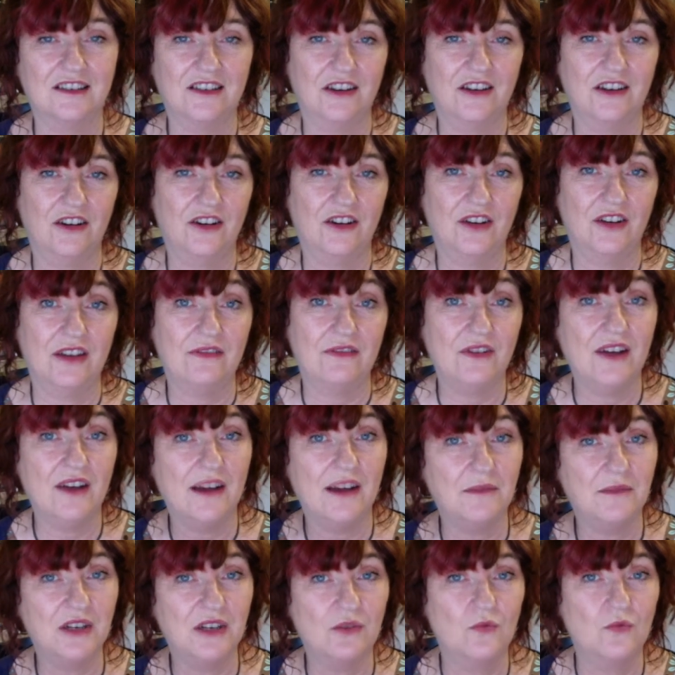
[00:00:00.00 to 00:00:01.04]
So if you
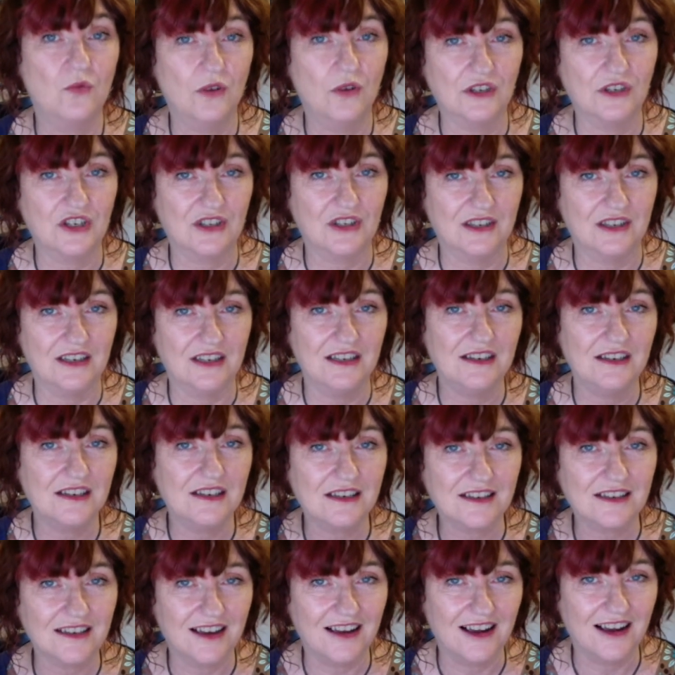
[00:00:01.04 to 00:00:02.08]
haven't watched
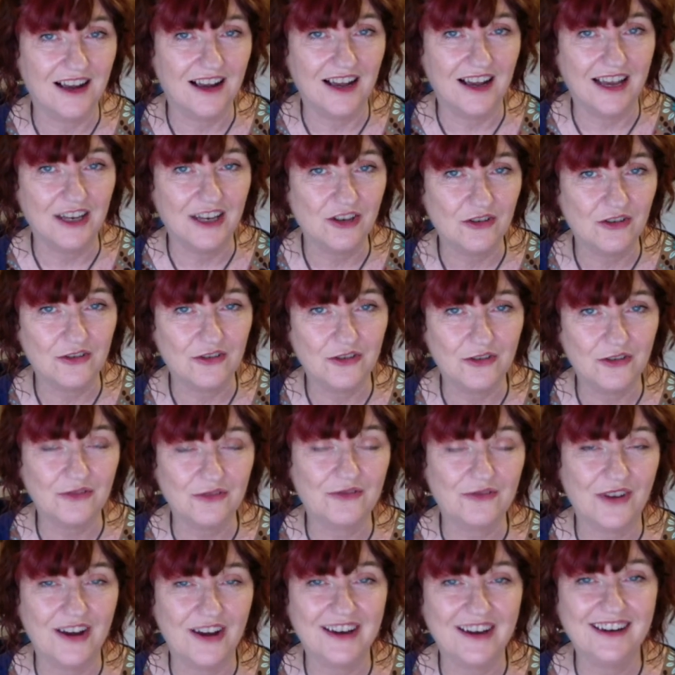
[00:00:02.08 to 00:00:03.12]
this and you're a youth
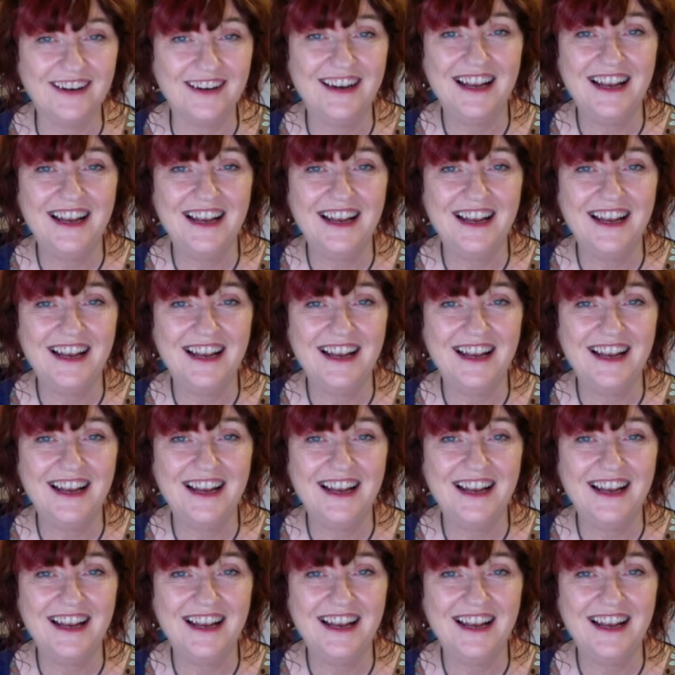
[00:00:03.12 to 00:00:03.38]
writer,